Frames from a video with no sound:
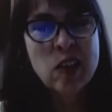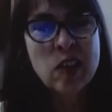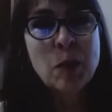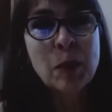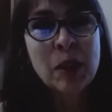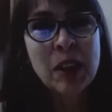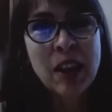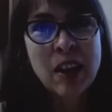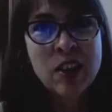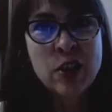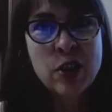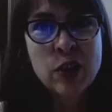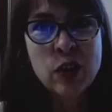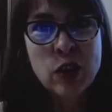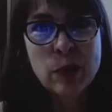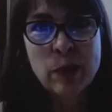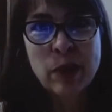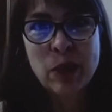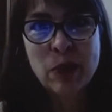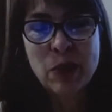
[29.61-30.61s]
it's a pleasure
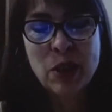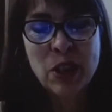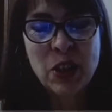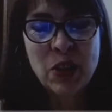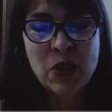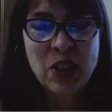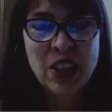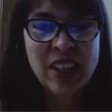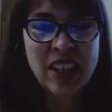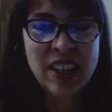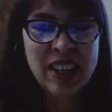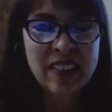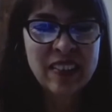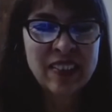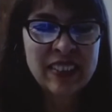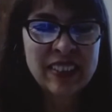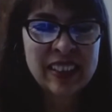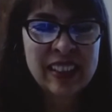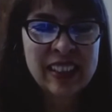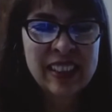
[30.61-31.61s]
to be with you today.